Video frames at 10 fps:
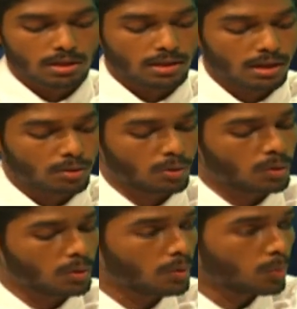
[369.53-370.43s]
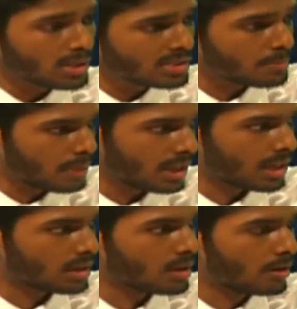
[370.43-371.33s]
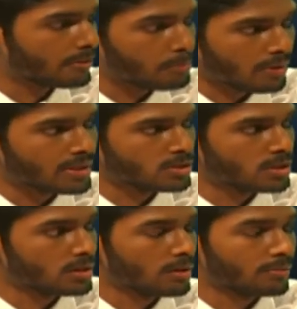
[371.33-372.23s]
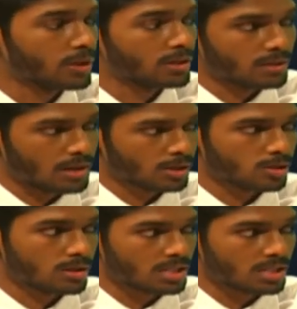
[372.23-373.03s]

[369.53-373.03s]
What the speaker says: Now, what is the meaning of prevention of reintroduction,